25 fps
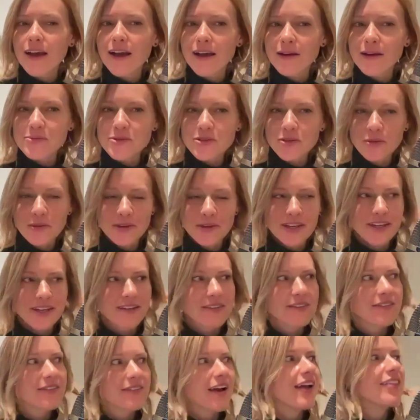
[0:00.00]
yeah,
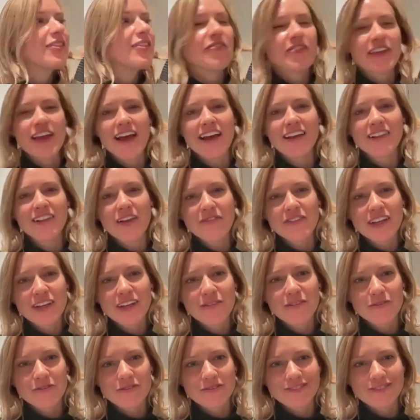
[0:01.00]
absolutely. I love that. I love like
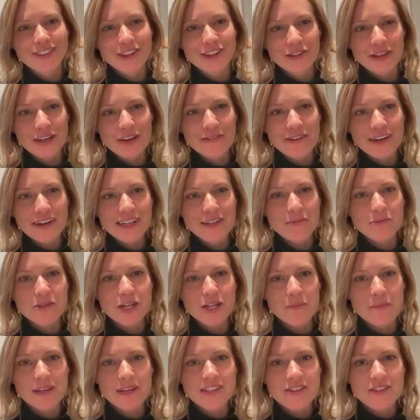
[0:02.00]
learning random
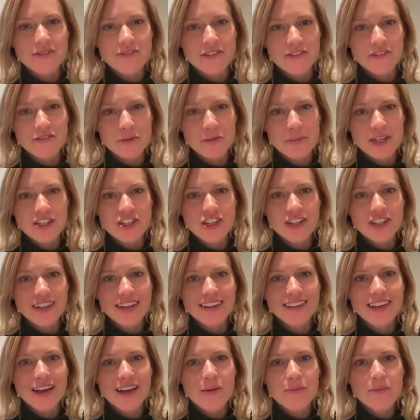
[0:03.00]
tidbits of information
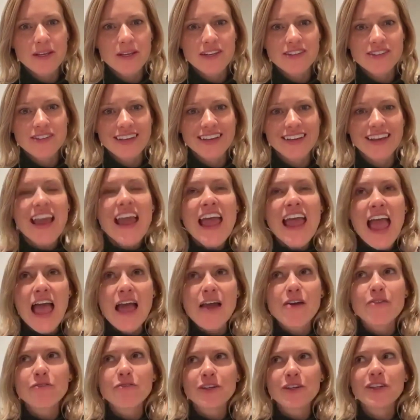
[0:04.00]
like that because like
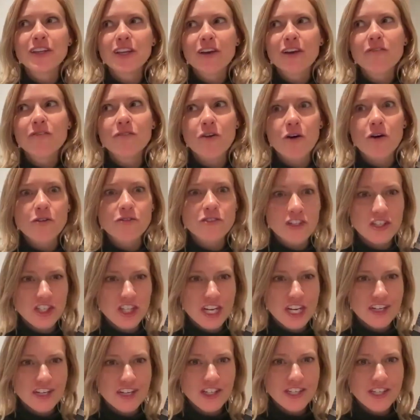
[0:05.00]
everything evolves and
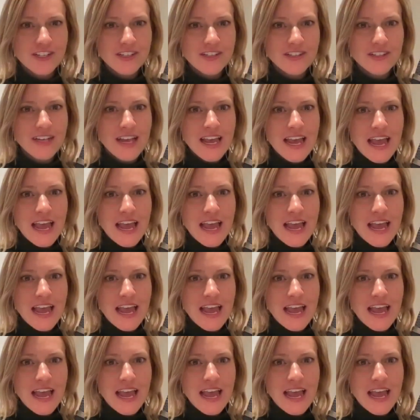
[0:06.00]
changes